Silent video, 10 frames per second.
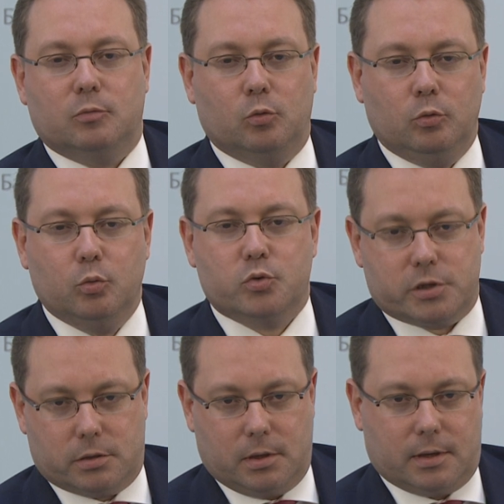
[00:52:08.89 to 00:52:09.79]
that it's
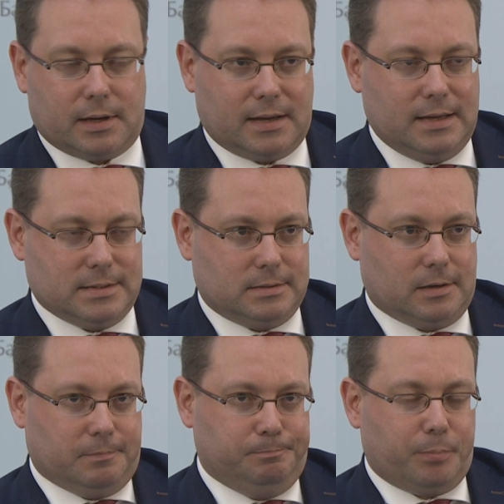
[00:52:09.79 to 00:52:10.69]
going to
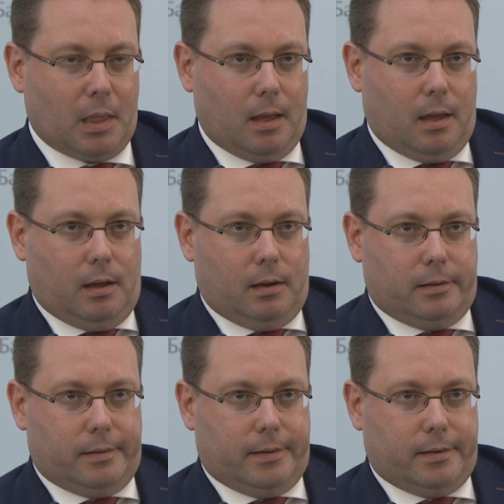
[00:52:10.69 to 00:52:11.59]
improve their
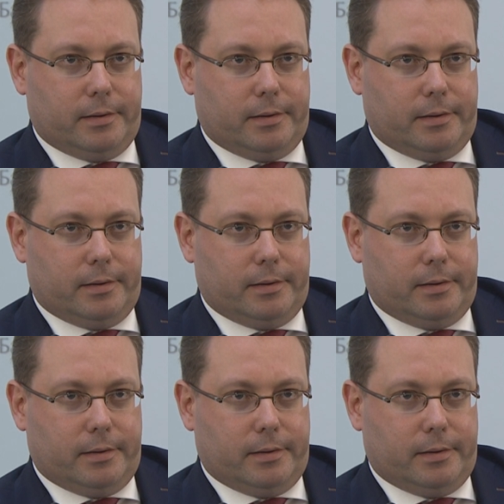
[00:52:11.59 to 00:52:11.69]
orchestra.